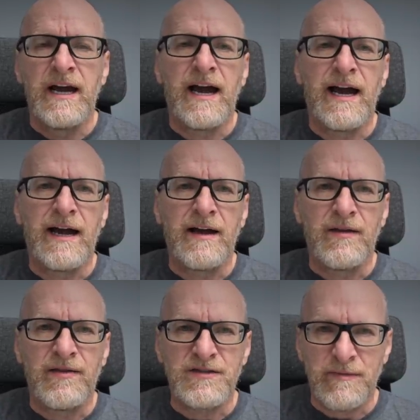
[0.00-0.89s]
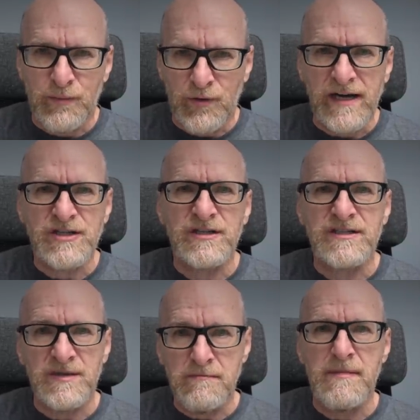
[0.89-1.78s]
There's a pressure
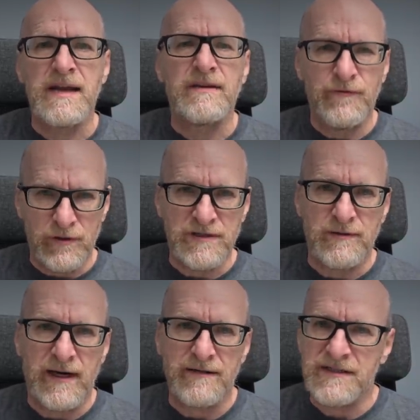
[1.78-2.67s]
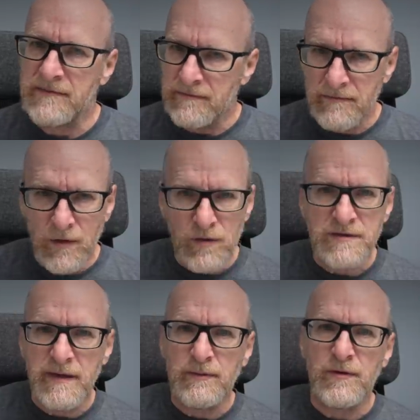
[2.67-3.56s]
to make photographs.
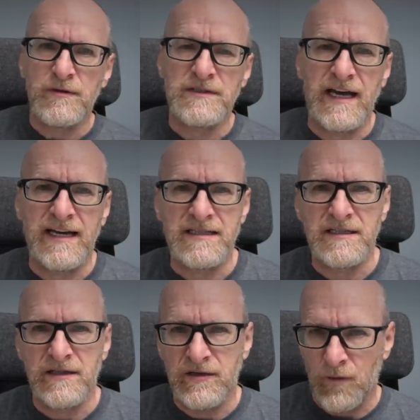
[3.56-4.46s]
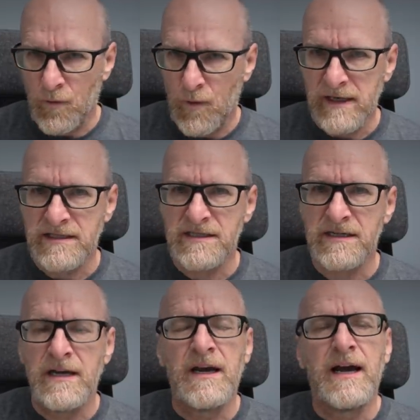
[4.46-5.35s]
Most people go to Iceland once.